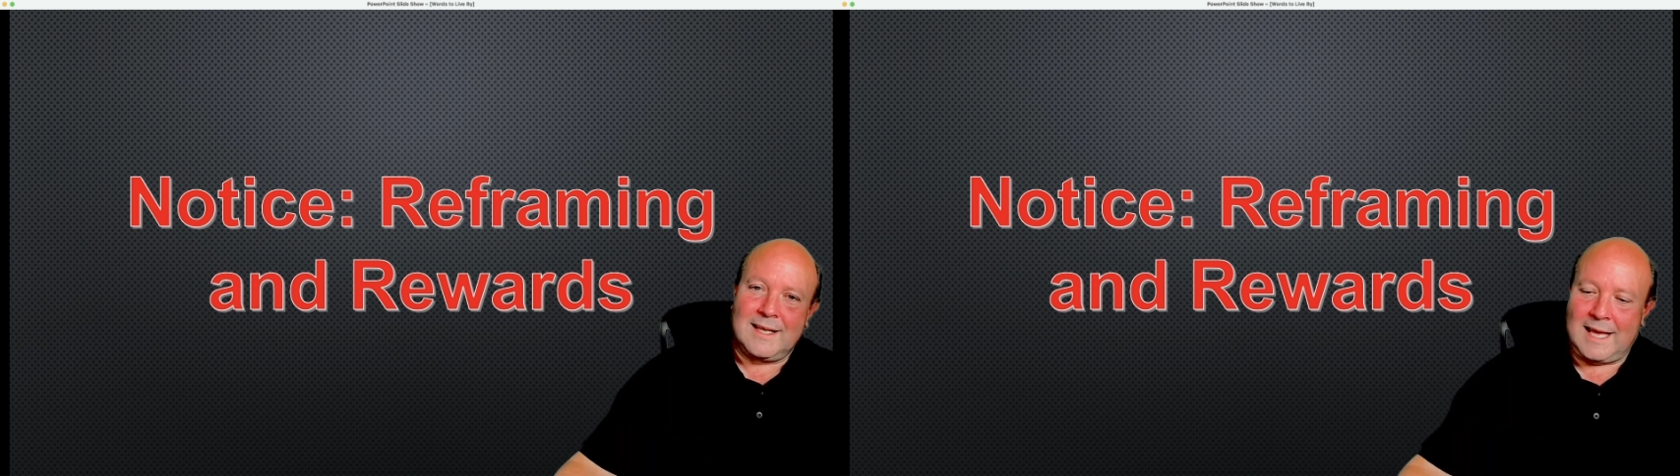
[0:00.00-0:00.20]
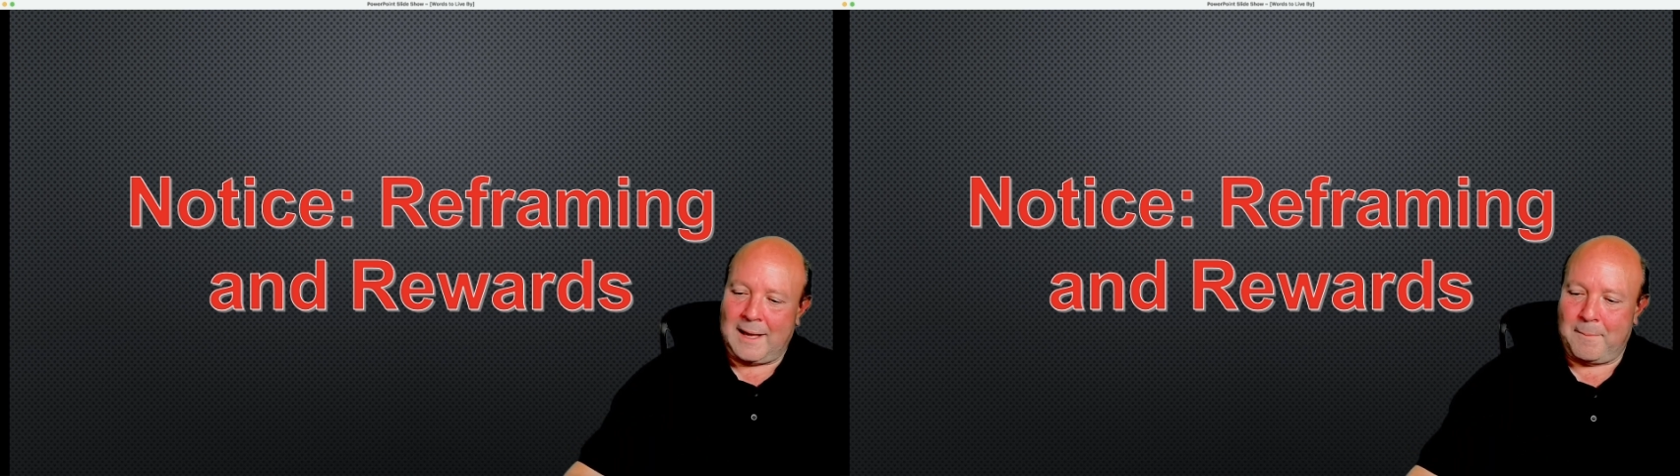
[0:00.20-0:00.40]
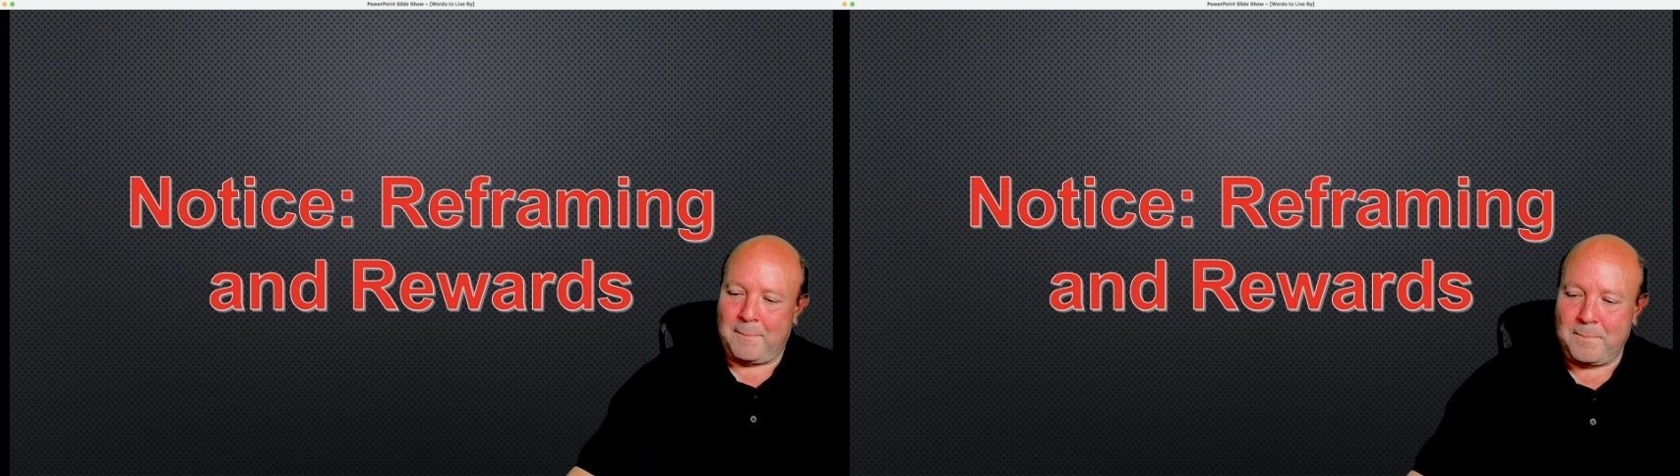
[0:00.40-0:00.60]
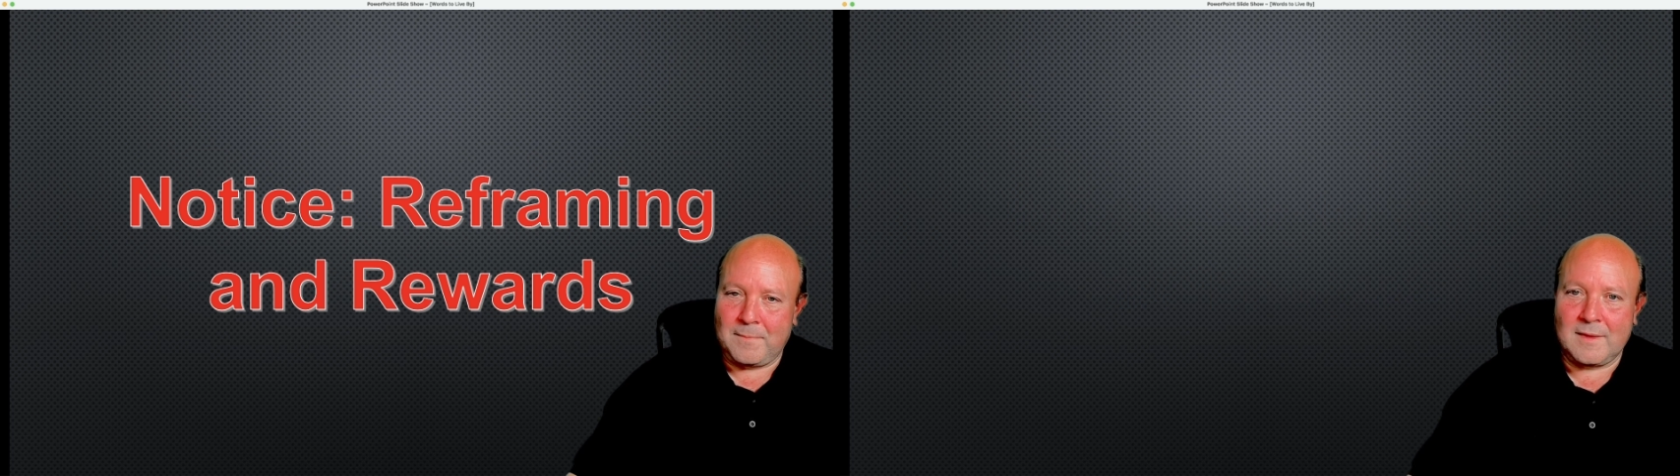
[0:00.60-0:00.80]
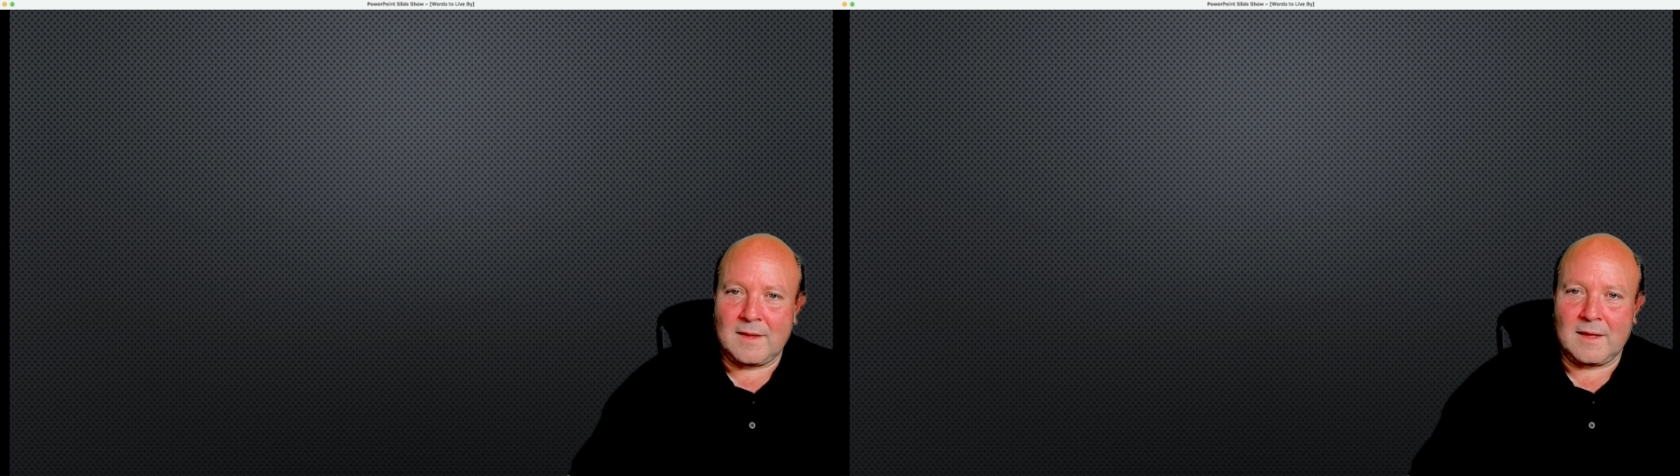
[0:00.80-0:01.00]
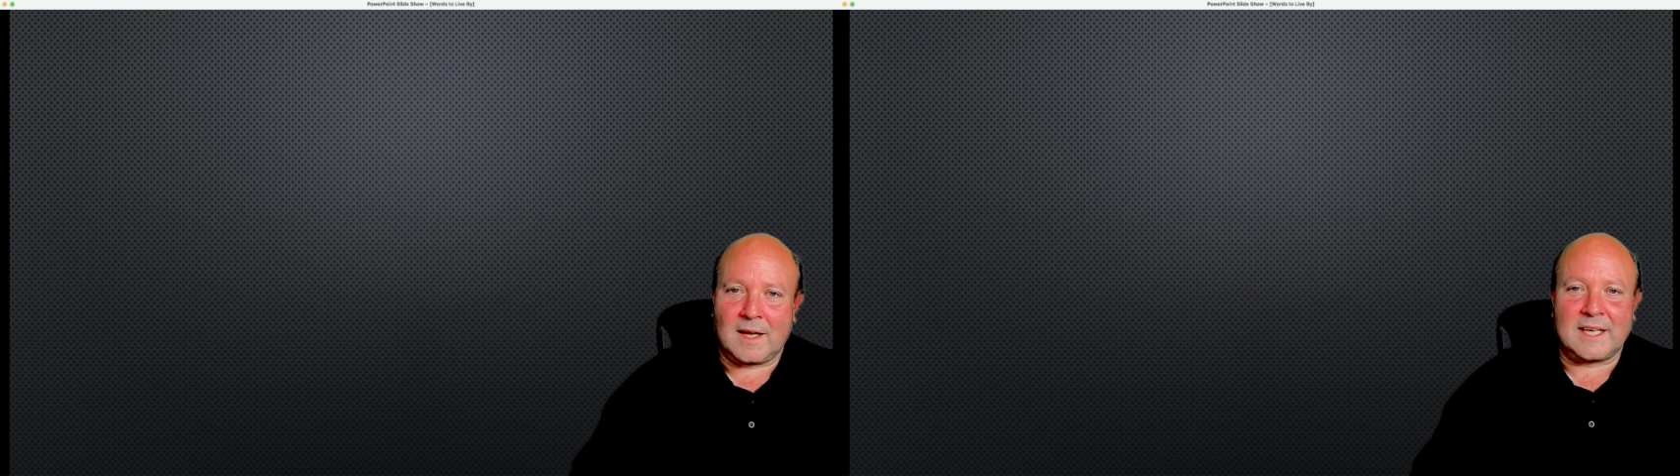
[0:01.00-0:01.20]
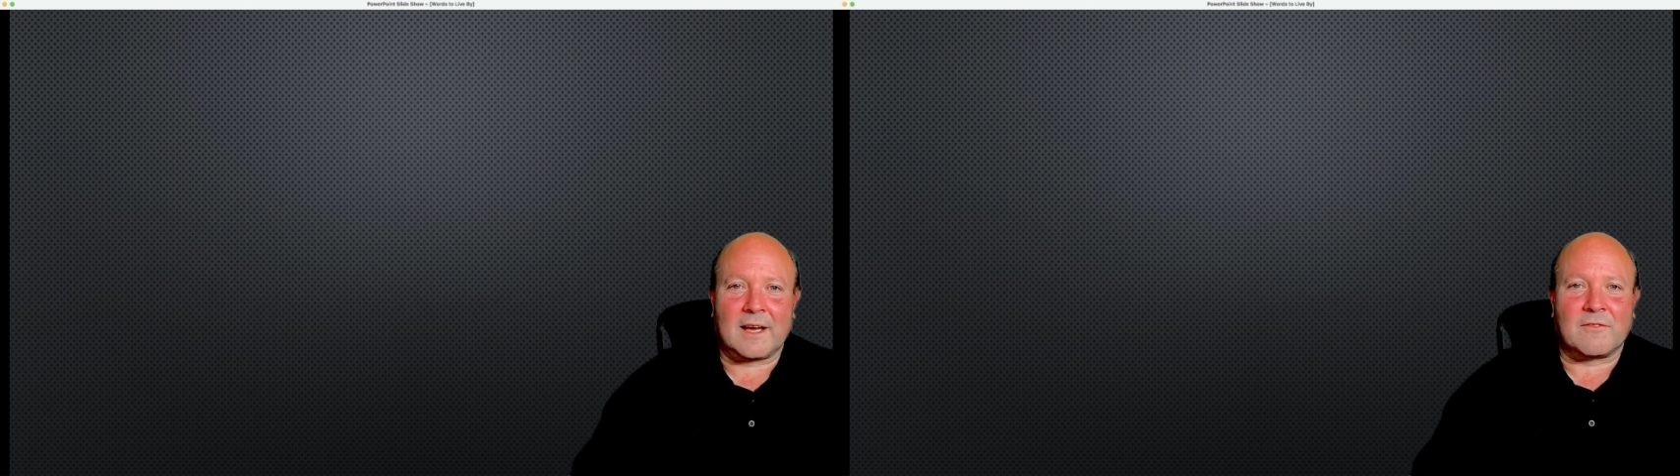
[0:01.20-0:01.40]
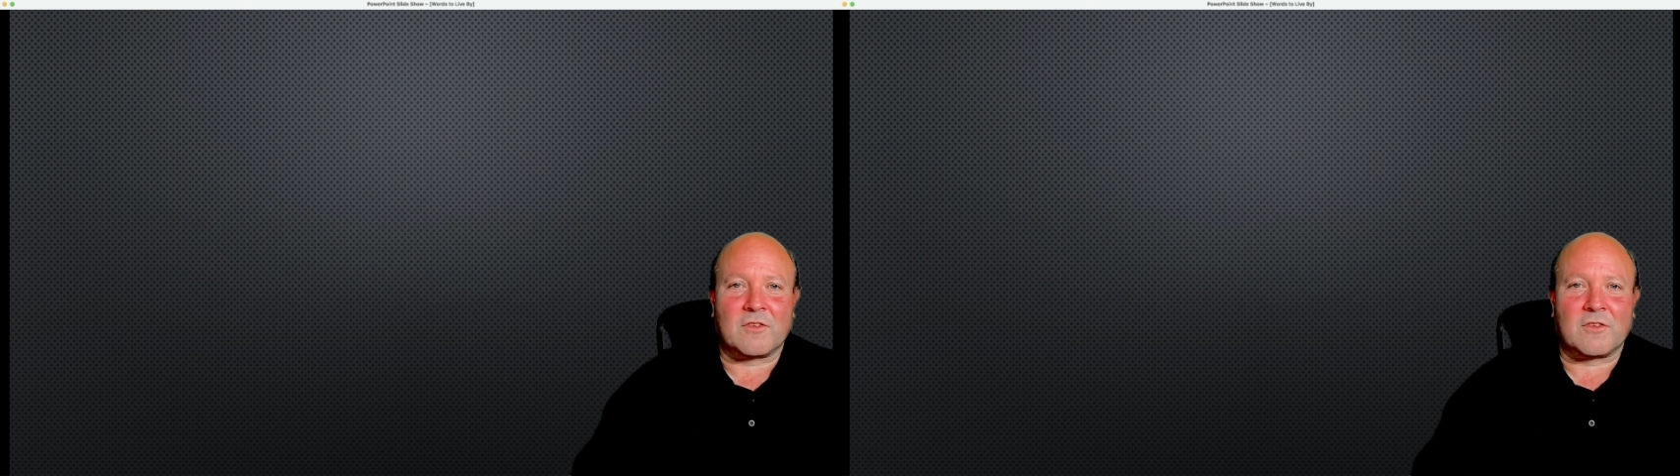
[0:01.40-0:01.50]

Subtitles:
I think I